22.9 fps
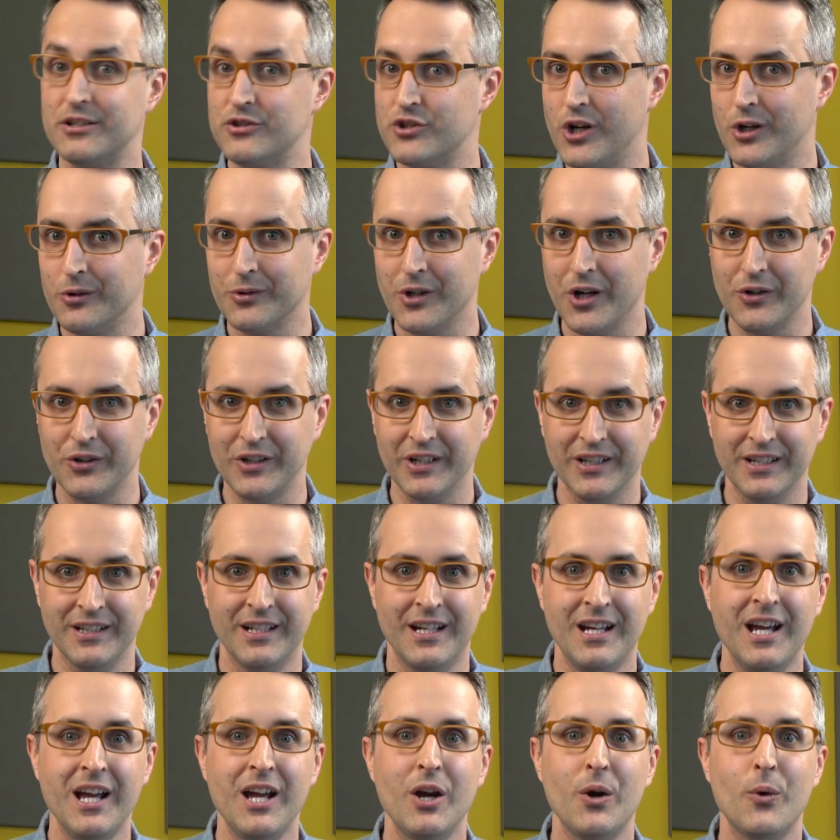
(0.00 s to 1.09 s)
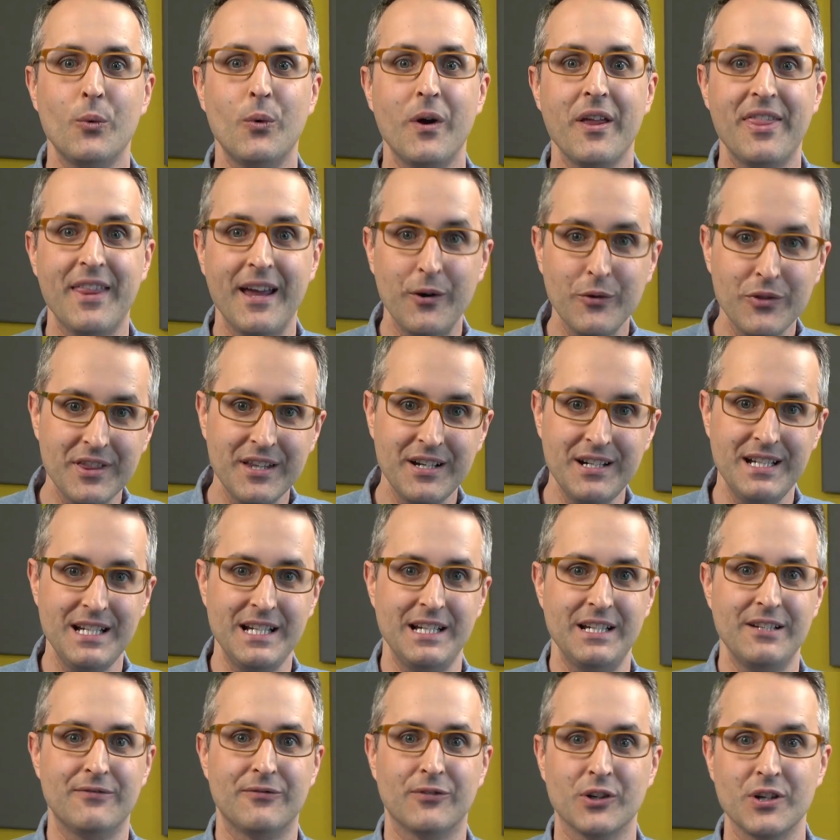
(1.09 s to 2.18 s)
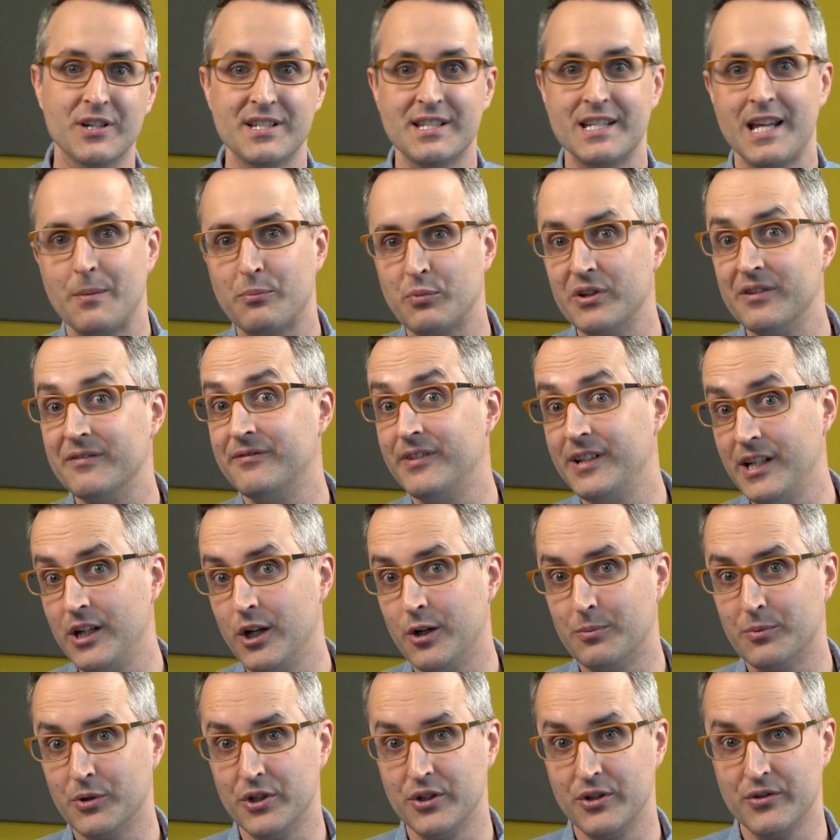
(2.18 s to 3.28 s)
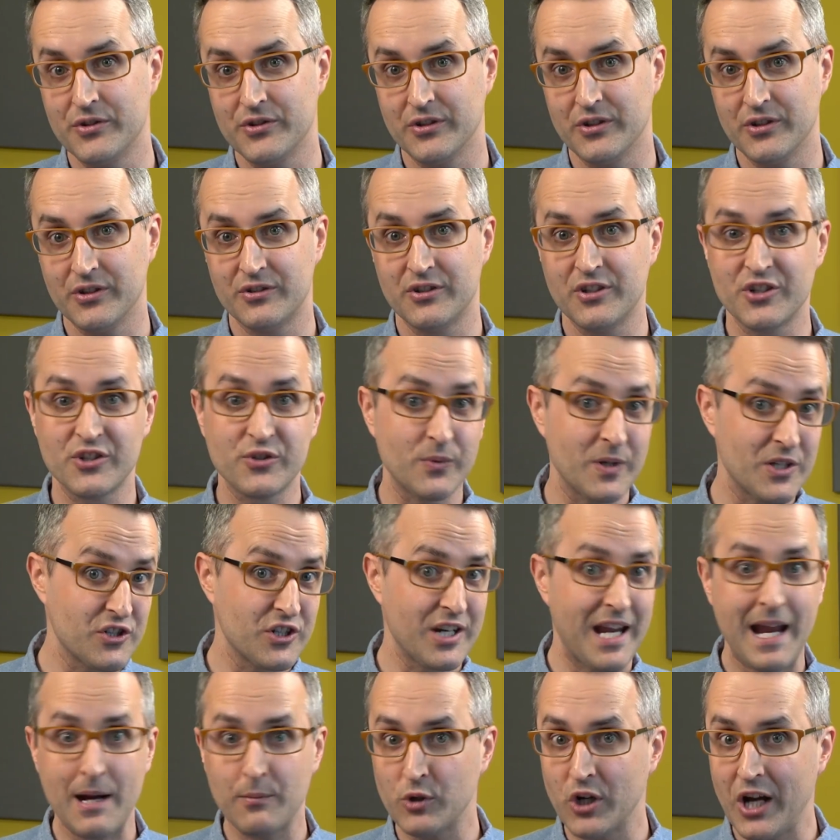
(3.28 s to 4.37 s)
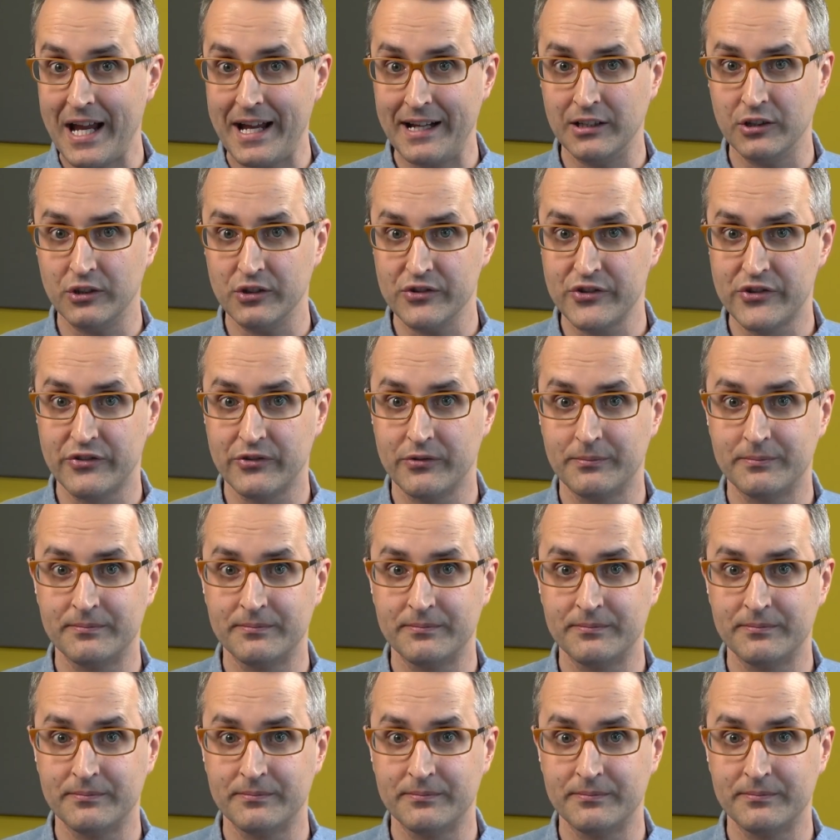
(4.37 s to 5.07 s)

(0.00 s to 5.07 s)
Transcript: Joe Rogan without the need for a separate video producer to switch camera angles.